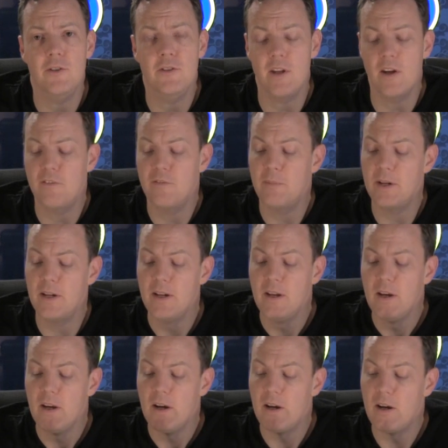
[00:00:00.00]
stuff, but
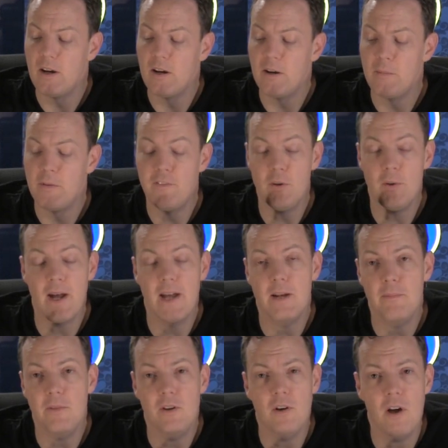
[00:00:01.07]
if you add
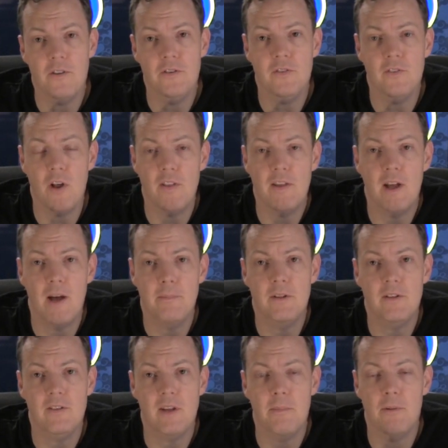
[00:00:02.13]
up the cost of all the
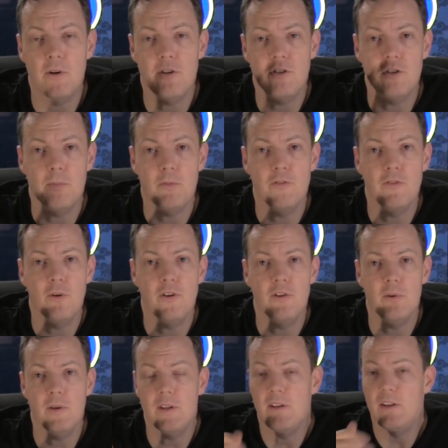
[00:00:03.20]
optics I purchased before
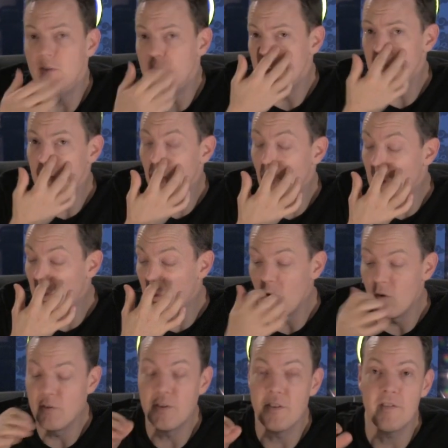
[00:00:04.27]
doing this, it's well
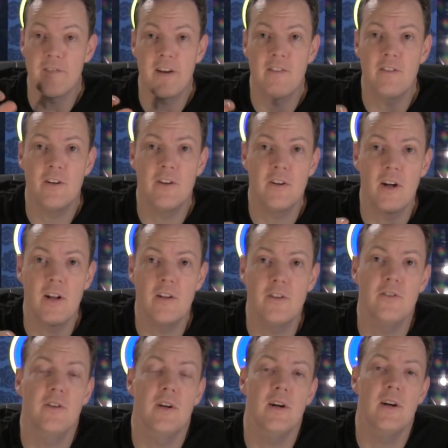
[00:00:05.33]
over the
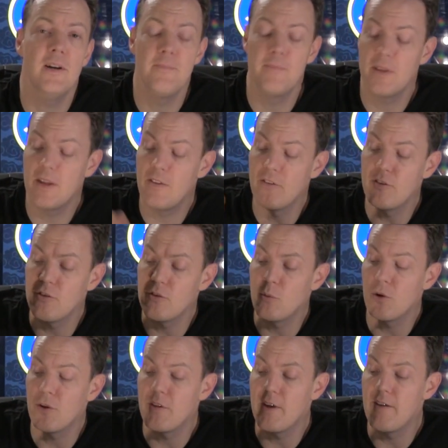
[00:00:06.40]
$500, and this is
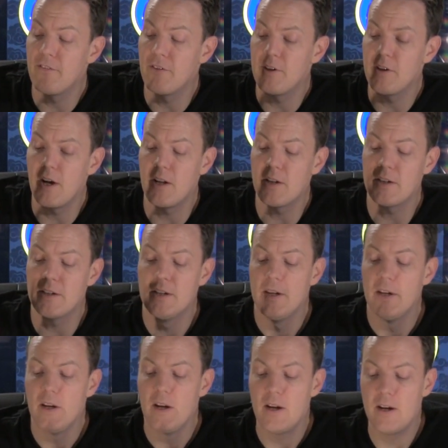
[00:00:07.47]
worth every dollar.
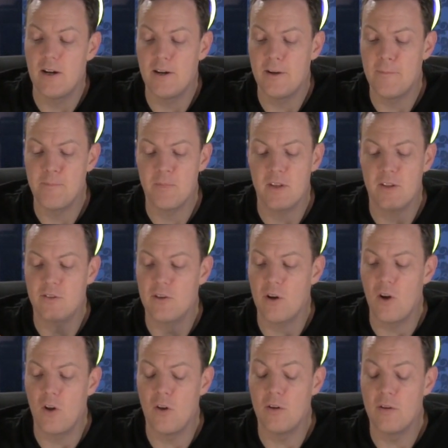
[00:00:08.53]
It's
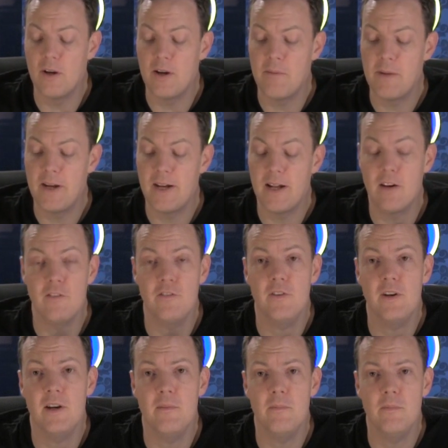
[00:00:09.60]
all made out
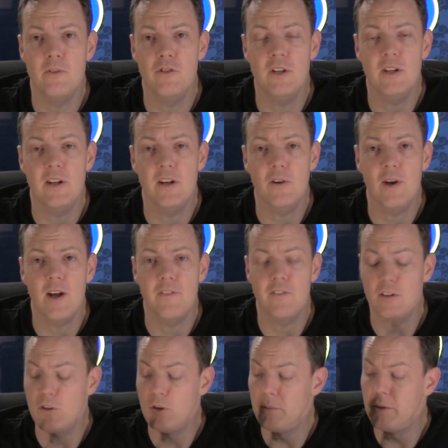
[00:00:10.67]
of machined aircraft
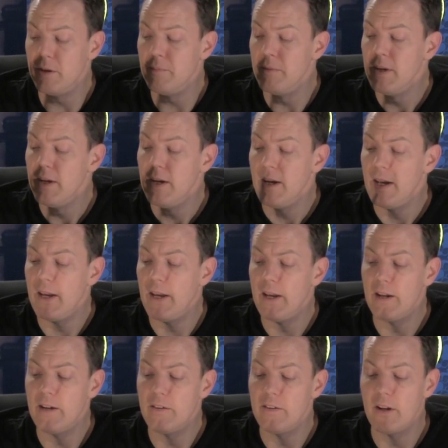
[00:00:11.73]
aluminum,
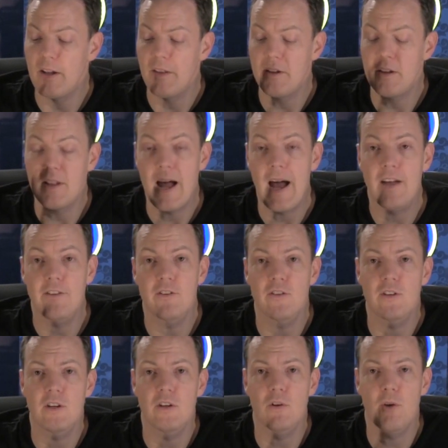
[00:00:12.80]
and the glass
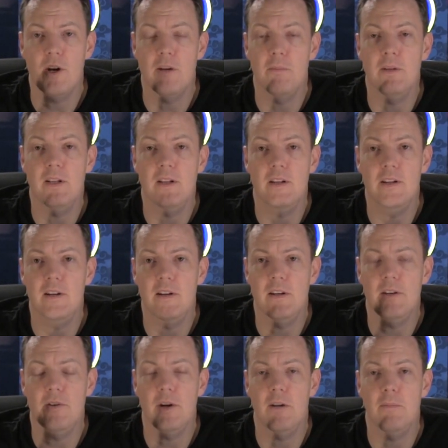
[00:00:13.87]
is incredibly clear and
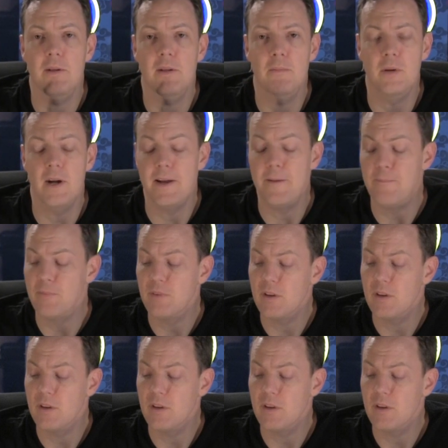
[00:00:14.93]
incredibly bright.